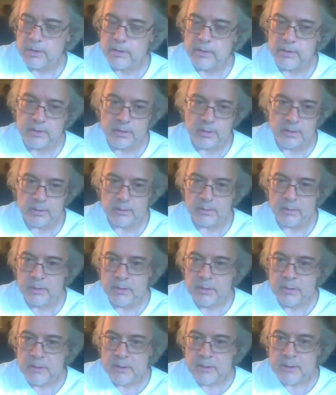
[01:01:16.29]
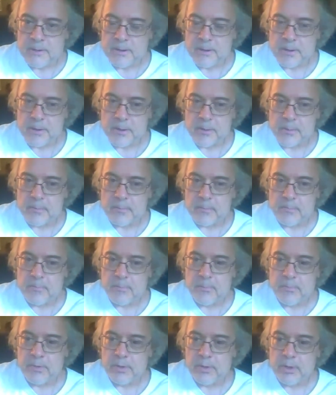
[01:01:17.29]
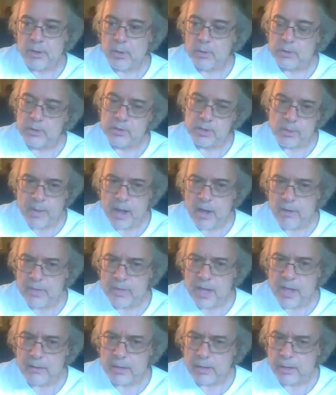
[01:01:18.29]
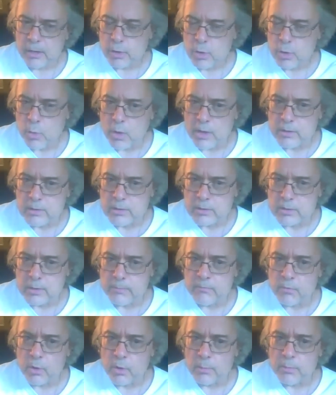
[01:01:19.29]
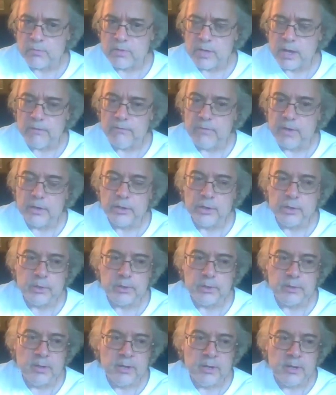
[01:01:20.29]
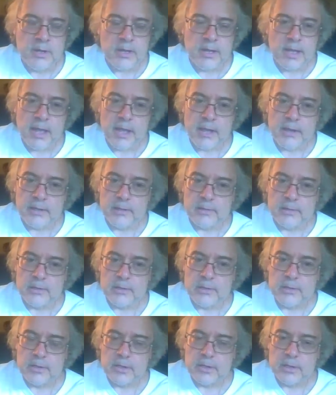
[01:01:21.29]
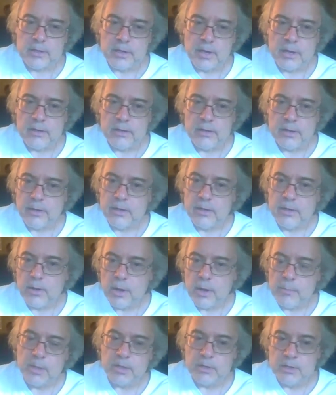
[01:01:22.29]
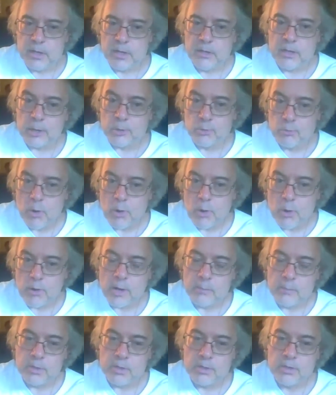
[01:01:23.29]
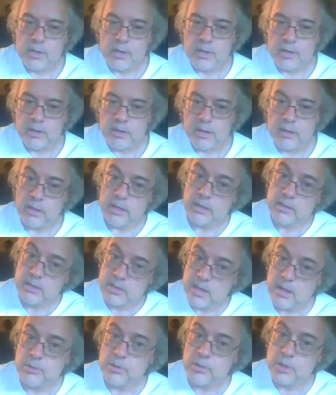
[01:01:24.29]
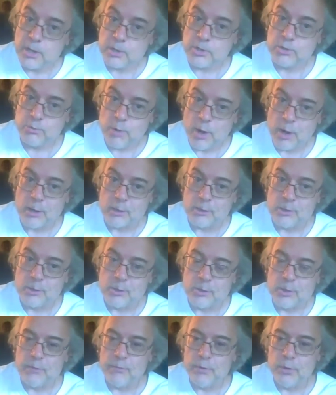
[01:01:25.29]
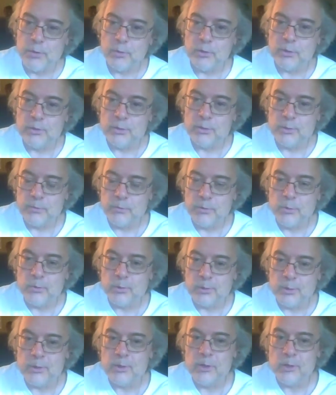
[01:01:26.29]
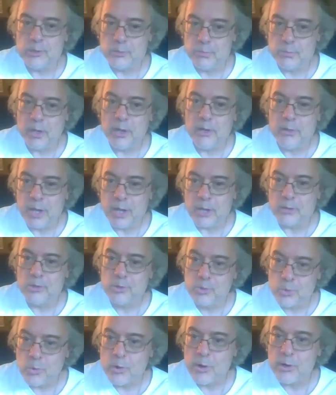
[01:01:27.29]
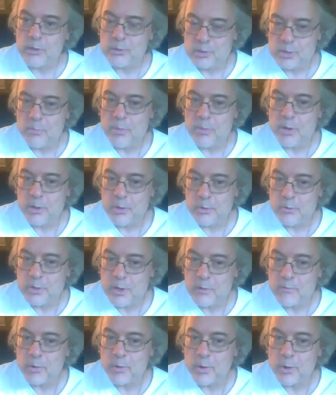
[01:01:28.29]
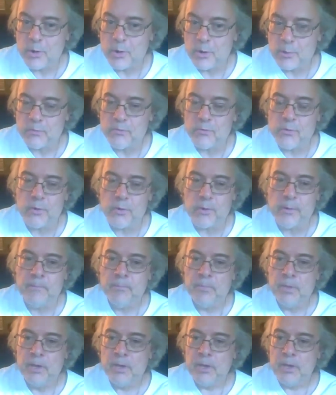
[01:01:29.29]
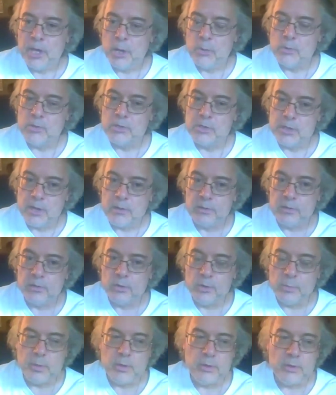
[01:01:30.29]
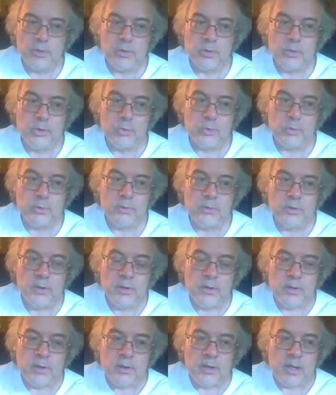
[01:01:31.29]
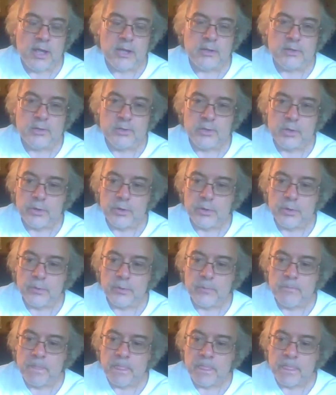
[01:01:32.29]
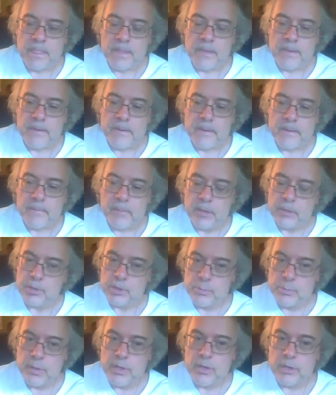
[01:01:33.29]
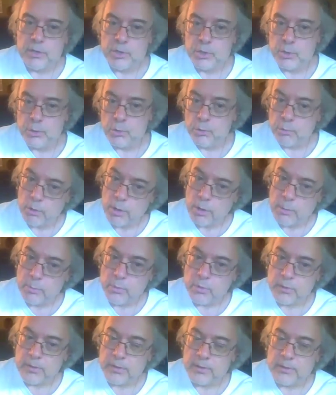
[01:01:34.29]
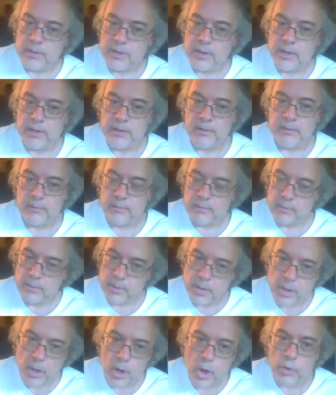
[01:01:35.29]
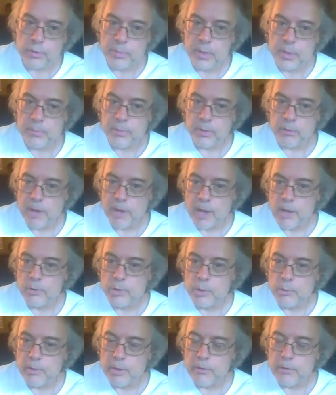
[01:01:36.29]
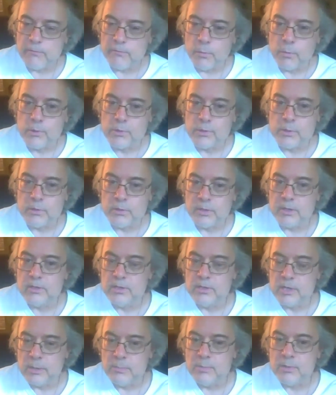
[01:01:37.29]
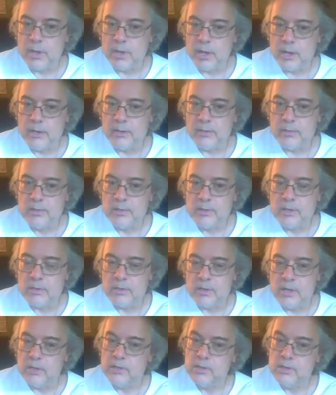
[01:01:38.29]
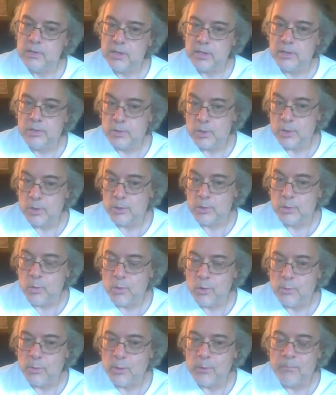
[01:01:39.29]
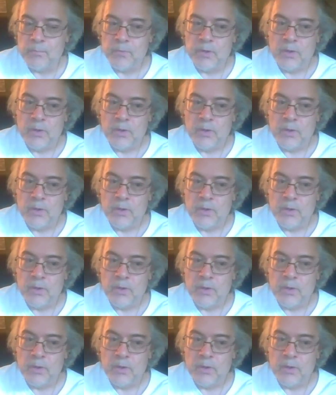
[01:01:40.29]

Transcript: And then, um, you know, and somehow that, that equates to some form of salvation. And it's, it's kind of like, you know, I'm not saying that's wrong. I'm just saying like, it sounds kind of strange. If right, you were to, if you're if you were outside, to like explain that story to somebody who'd never heard it before, it would sound a little bit unusual. And so um, it's just because you grew up with it and all the people around you reinforce it that it seems like it's, it, it's, it's, it's normal.